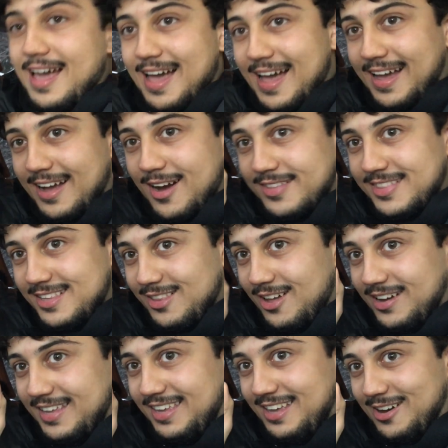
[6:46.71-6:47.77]
I got the
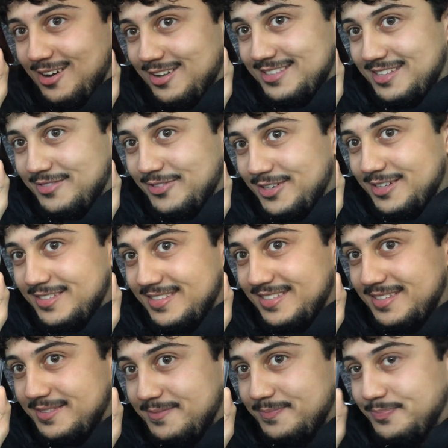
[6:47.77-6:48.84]
Logia ulti
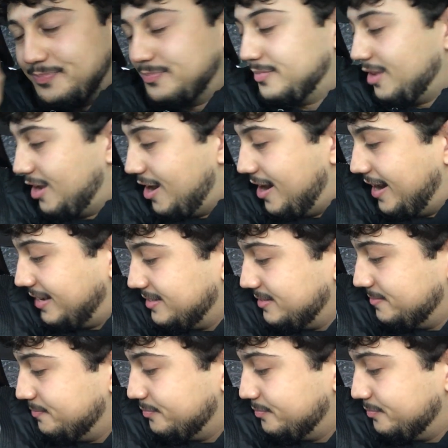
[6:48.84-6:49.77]
1st mm -hmm, mm-hmm. All right.